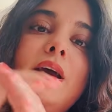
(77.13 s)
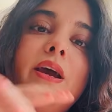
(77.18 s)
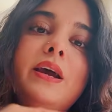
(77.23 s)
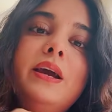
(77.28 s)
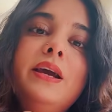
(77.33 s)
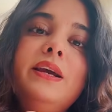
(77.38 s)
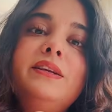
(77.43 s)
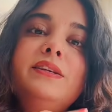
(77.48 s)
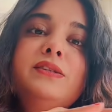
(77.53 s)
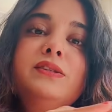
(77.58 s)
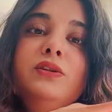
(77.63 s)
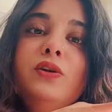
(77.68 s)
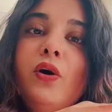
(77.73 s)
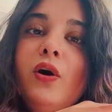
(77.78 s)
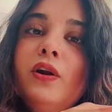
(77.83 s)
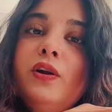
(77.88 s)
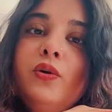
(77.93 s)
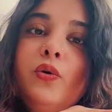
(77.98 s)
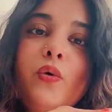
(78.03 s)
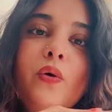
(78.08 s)
It is
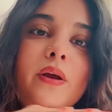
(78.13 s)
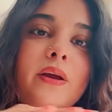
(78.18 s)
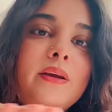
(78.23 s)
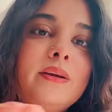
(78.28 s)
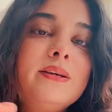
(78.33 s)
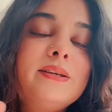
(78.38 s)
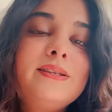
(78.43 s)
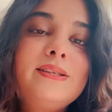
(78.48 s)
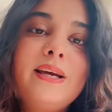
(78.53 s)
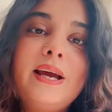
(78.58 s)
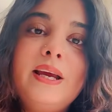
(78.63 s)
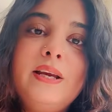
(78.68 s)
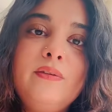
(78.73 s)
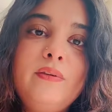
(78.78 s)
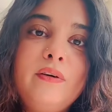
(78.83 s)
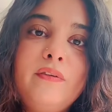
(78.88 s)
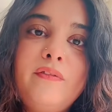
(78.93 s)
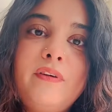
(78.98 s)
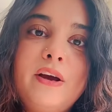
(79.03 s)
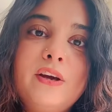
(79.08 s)
not going in a
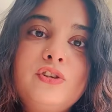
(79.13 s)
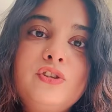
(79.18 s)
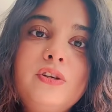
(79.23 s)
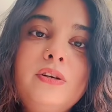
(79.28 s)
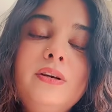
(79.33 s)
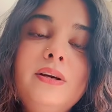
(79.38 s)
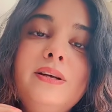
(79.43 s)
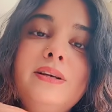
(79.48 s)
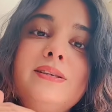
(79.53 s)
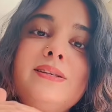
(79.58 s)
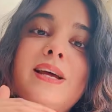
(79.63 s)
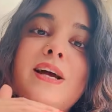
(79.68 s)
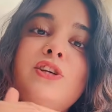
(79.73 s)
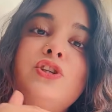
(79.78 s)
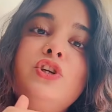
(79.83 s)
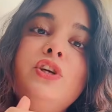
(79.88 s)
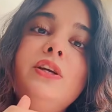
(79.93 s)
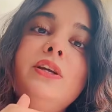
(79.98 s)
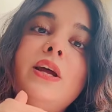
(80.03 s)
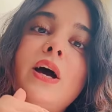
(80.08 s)
sideways fashion. It is
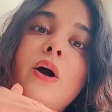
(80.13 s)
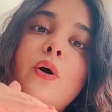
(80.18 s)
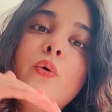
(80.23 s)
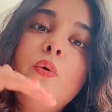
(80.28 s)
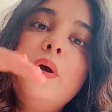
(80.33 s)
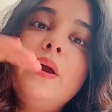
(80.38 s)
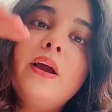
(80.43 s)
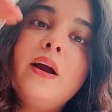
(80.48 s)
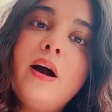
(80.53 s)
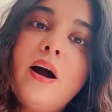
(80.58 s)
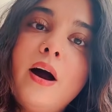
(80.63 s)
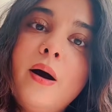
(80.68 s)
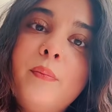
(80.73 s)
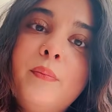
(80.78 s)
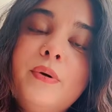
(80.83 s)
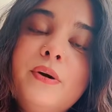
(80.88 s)
actually now going up.